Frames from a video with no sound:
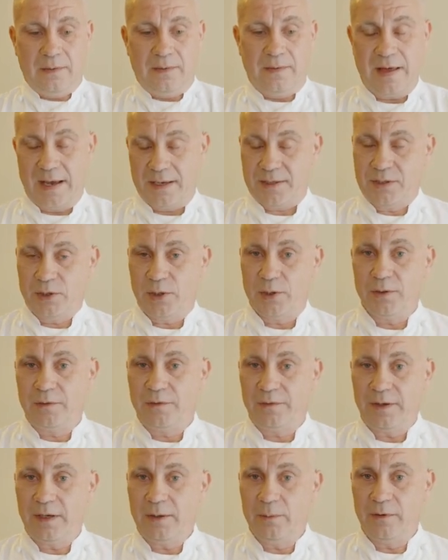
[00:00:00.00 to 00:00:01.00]
That's the good
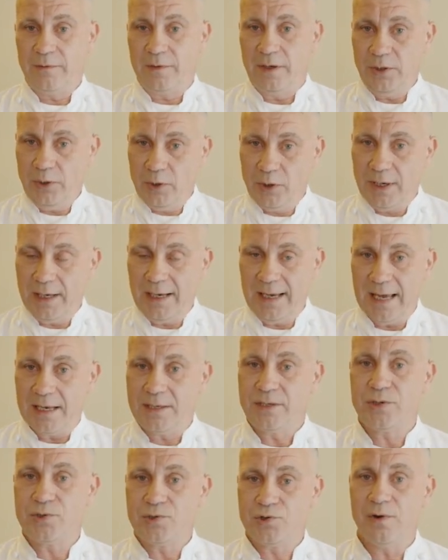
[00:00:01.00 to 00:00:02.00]
thing with it, you can
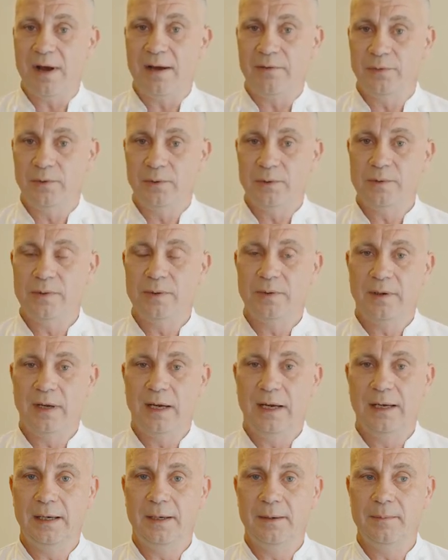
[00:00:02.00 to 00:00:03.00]
get to travel,
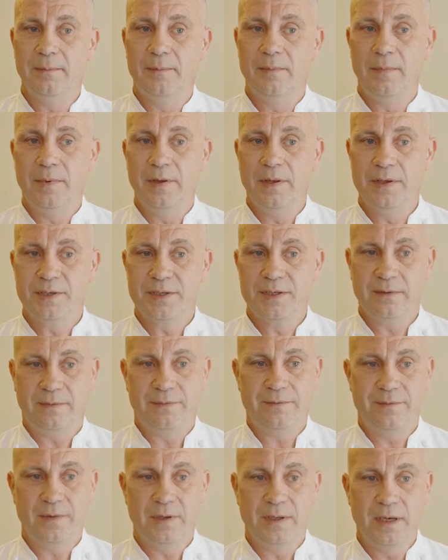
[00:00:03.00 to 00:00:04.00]

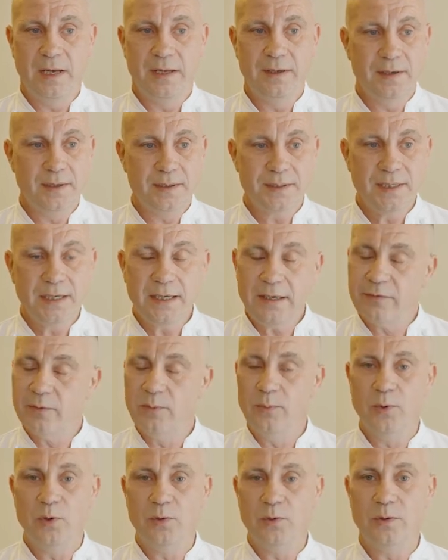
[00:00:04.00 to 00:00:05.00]
and there's
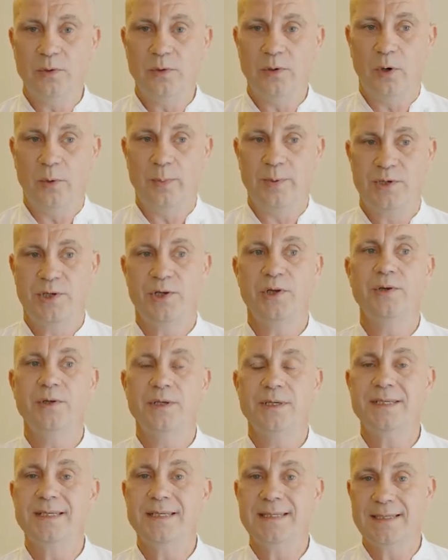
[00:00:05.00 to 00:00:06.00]
even more
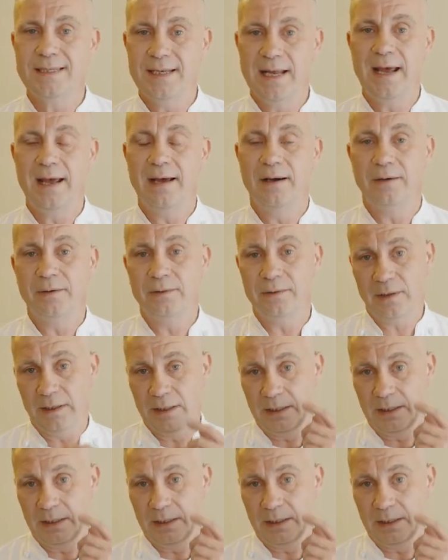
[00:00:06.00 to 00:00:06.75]
opportunities now